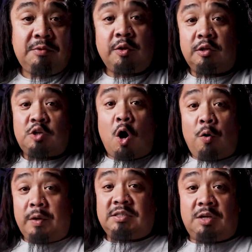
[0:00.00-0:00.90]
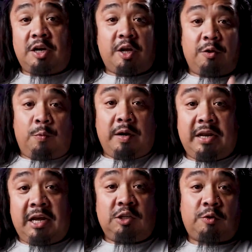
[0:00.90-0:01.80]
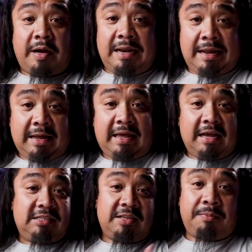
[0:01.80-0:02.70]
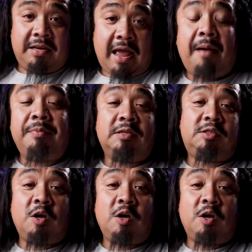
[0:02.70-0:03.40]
So there's always another one in training in case something happens.